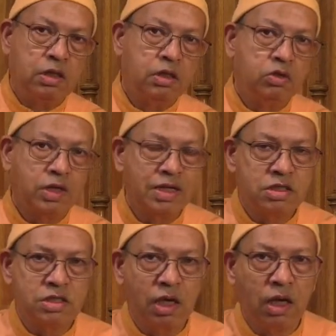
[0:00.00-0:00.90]
you can
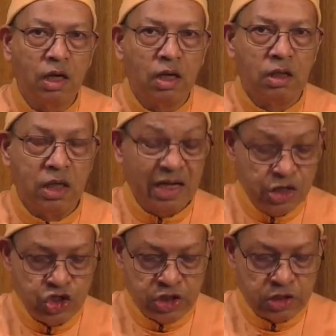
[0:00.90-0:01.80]
say, the
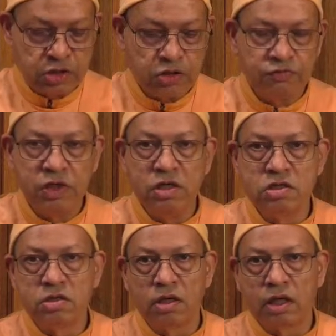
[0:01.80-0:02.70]
initiator of
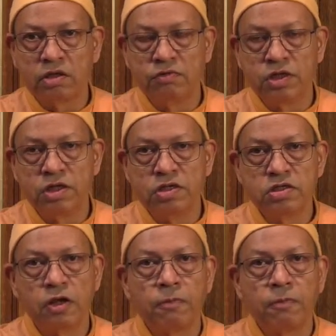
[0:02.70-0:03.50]
these activities,